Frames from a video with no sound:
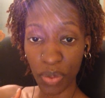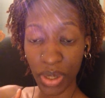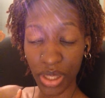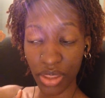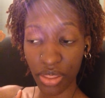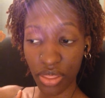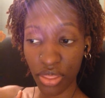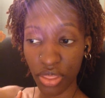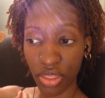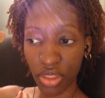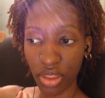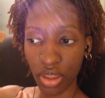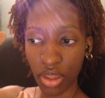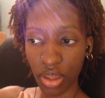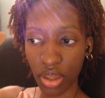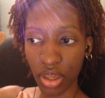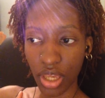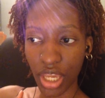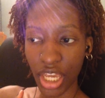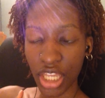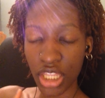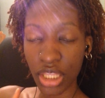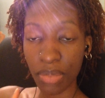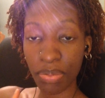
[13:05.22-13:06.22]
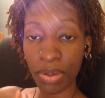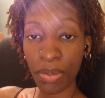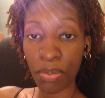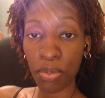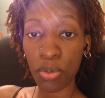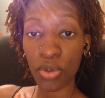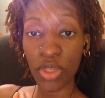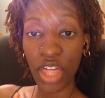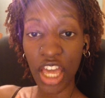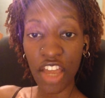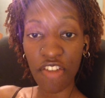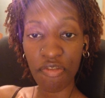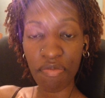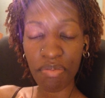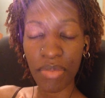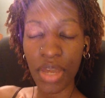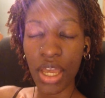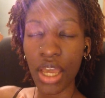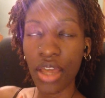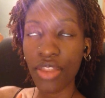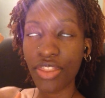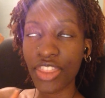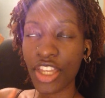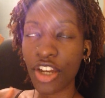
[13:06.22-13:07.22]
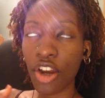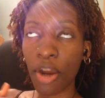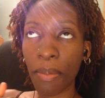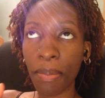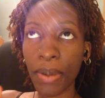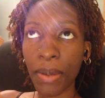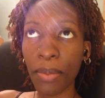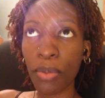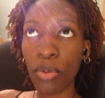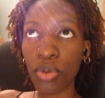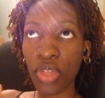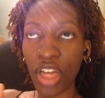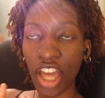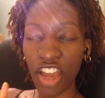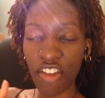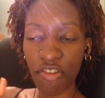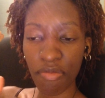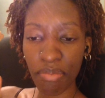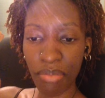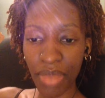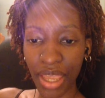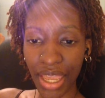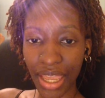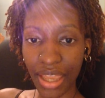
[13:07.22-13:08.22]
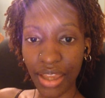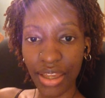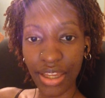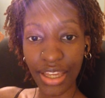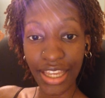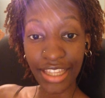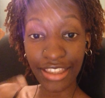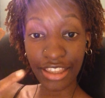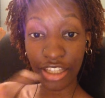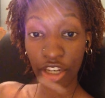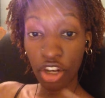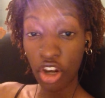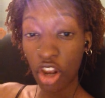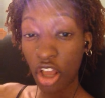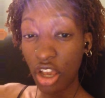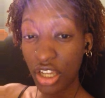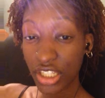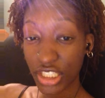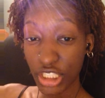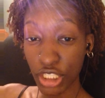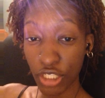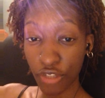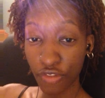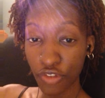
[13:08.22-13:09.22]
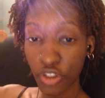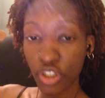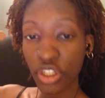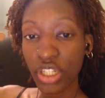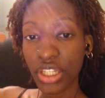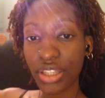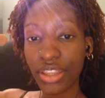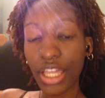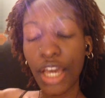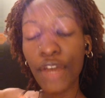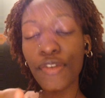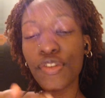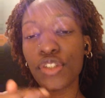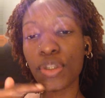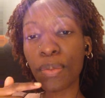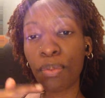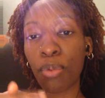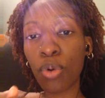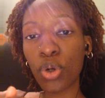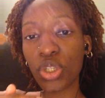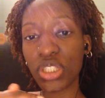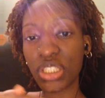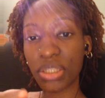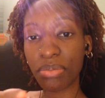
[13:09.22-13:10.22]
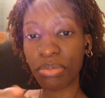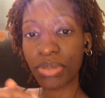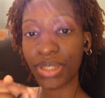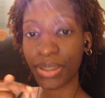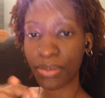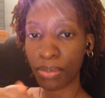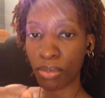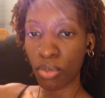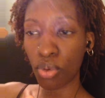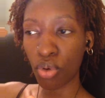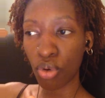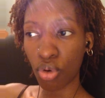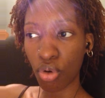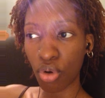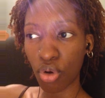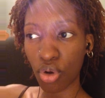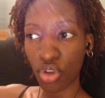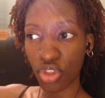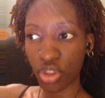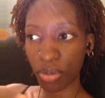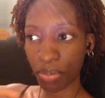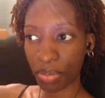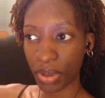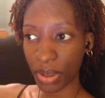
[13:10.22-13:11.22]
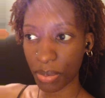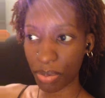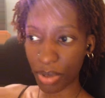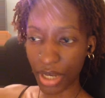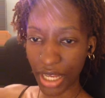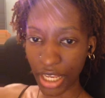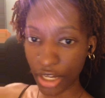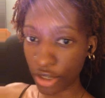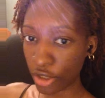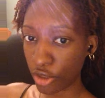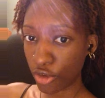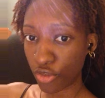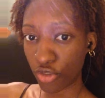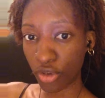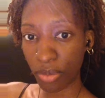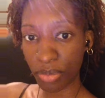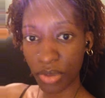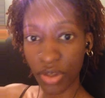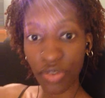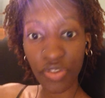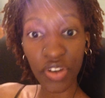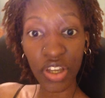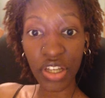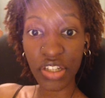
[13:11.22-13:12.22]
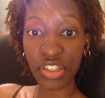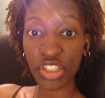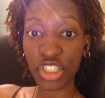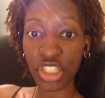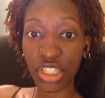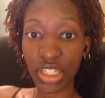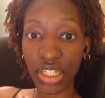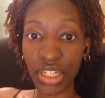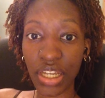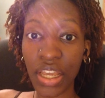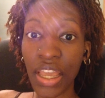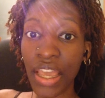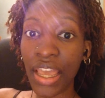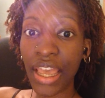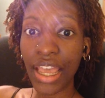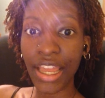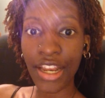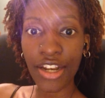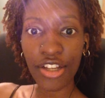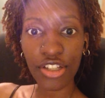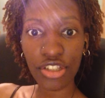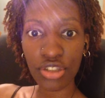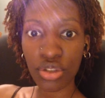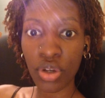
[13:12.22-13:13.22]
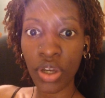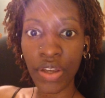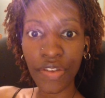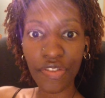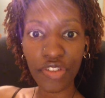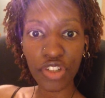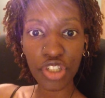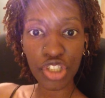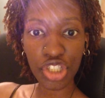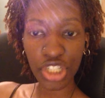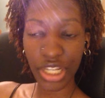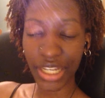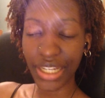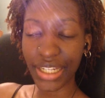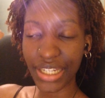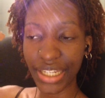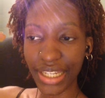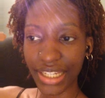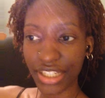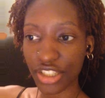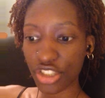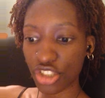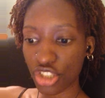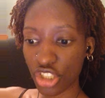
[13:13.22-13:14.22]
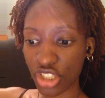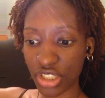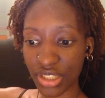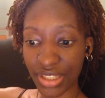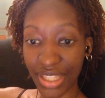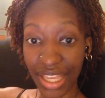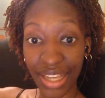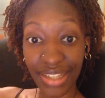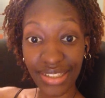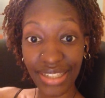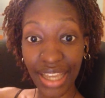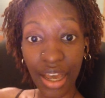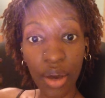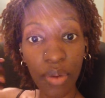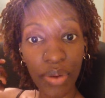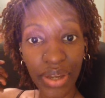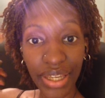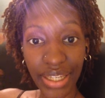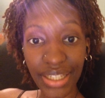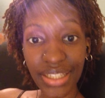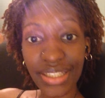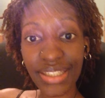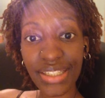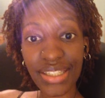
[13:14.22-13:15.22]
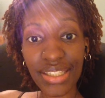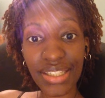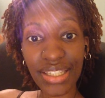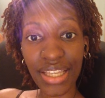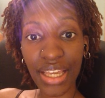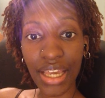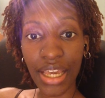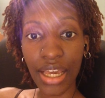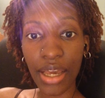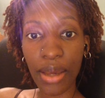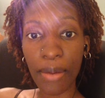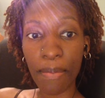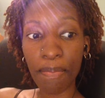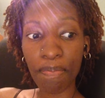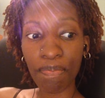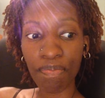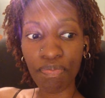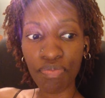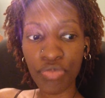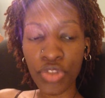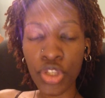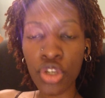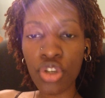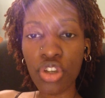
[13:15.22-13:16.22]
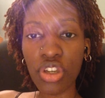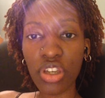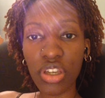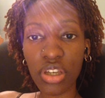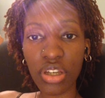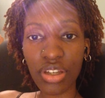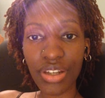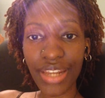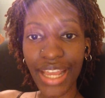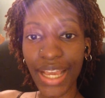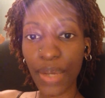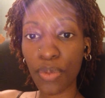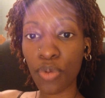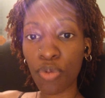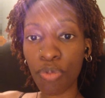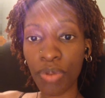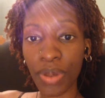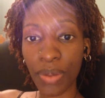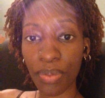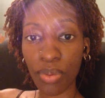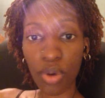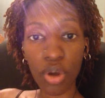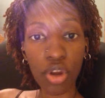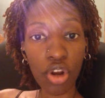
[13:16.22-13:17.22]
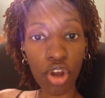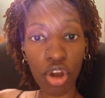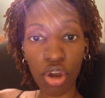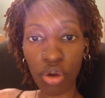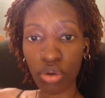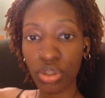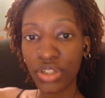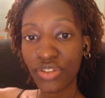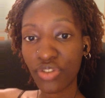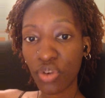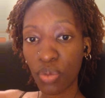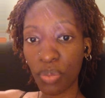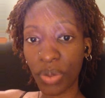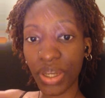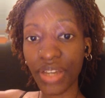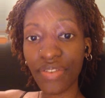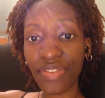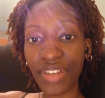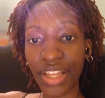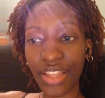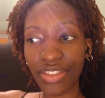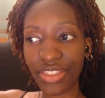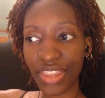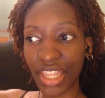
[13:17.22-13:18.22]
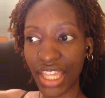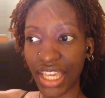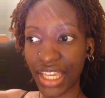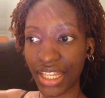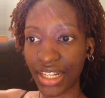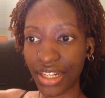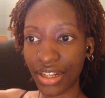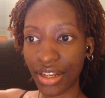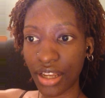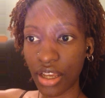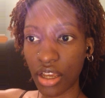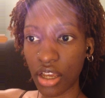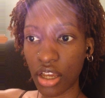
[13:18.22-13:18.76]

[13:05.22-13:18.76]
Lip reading: with and there are people that I've met in the last year of uni that have supported me more than people I knew from the first year. And it's not even shady, it's just that's how it is. You can connect with people on a whole different wavelength, and